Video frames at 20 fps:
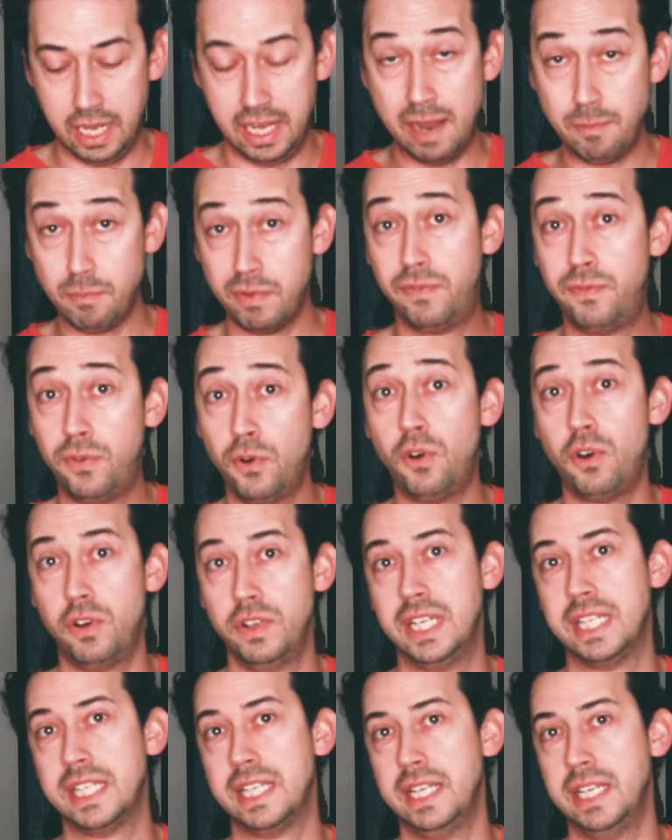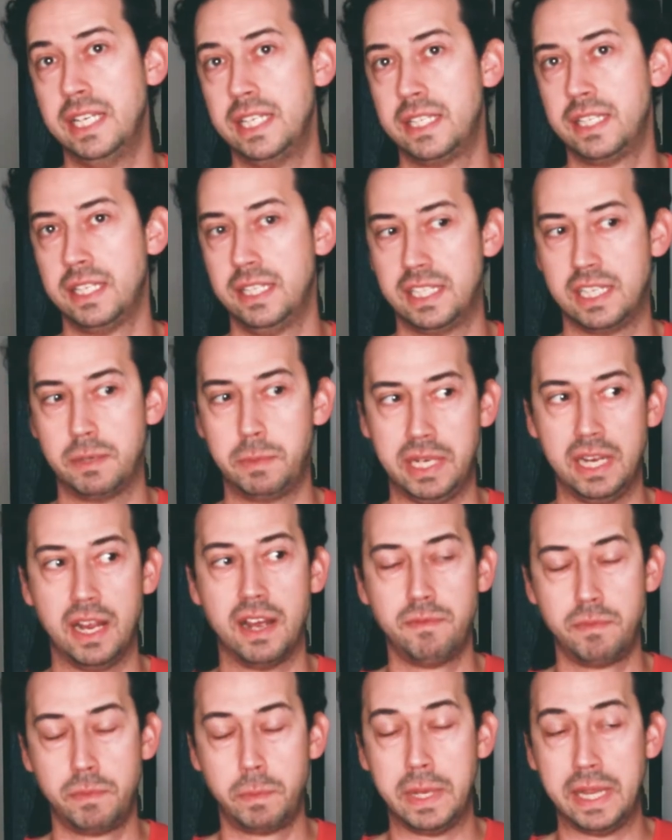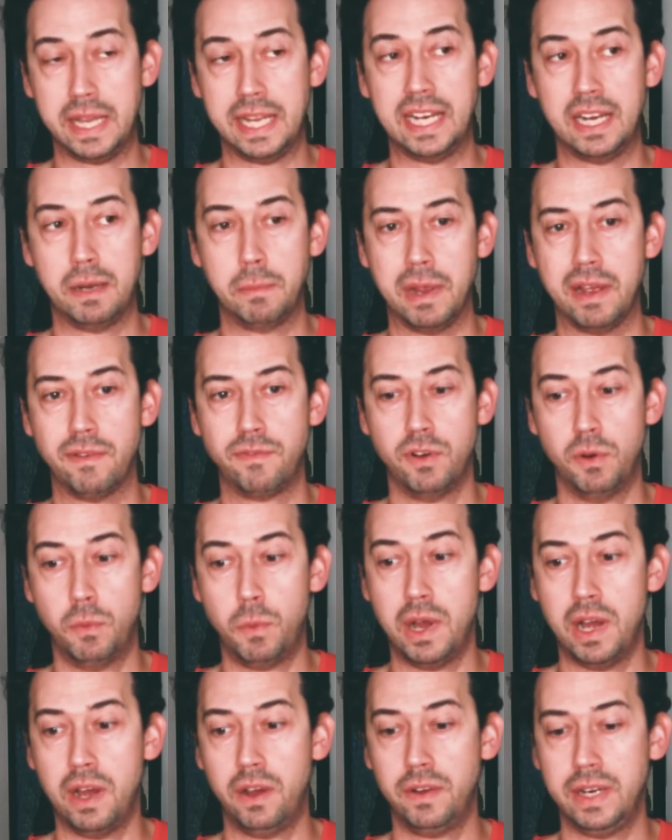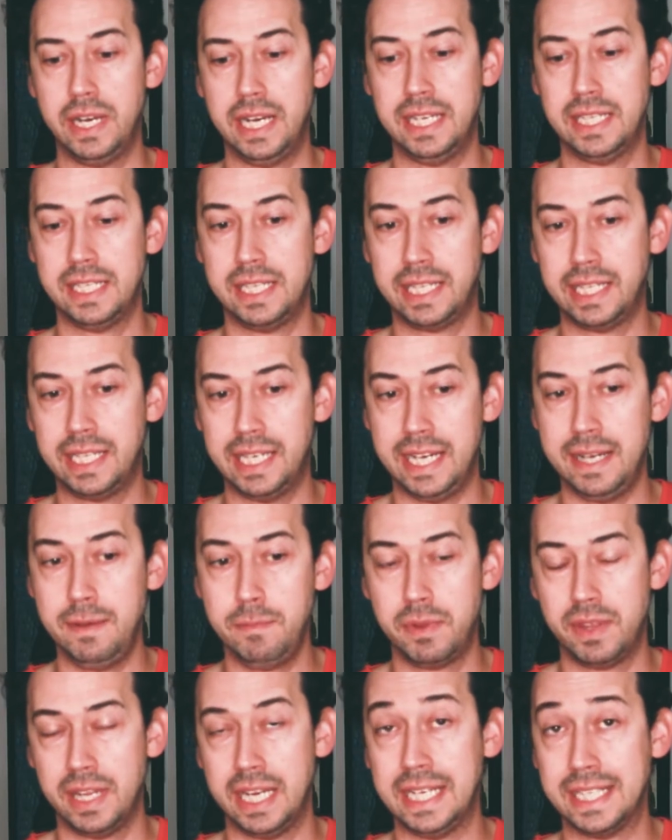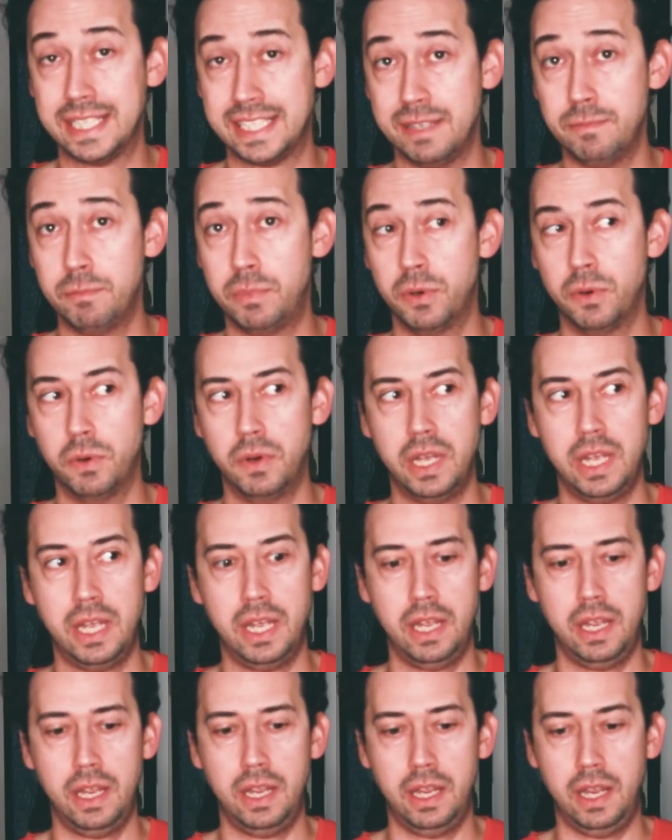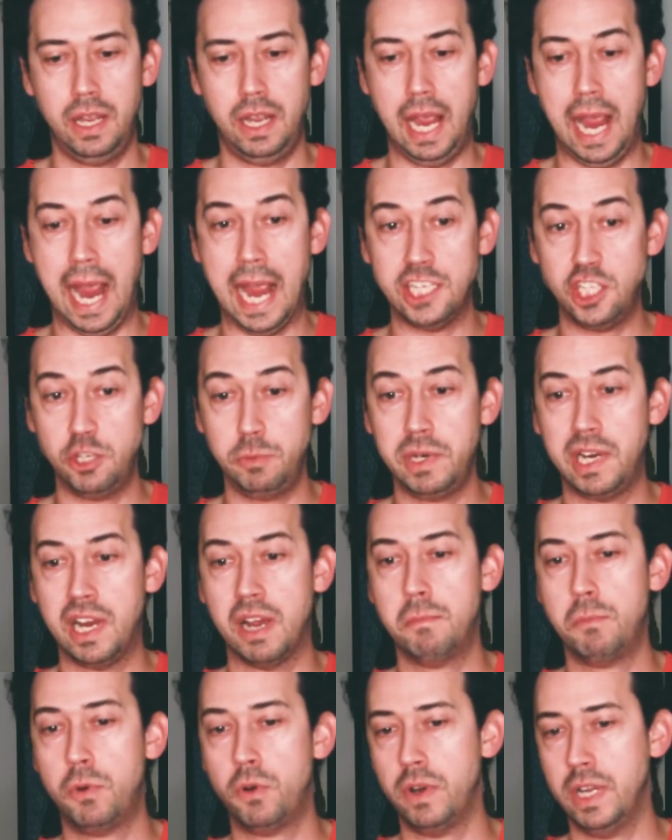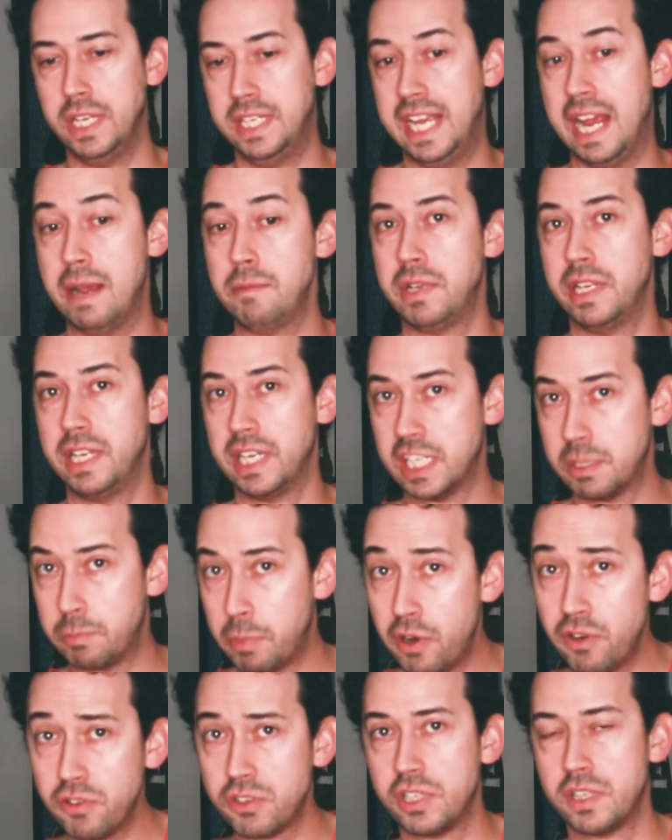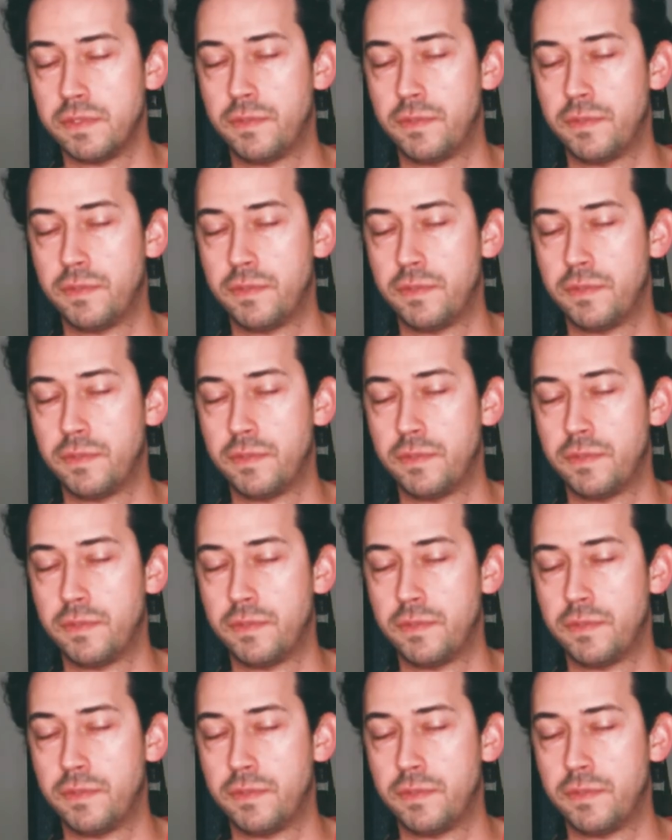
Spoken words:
Number 4 on this list, and something I've been thinking about for a while, is to keep things simple. As you become more adept and experienced as a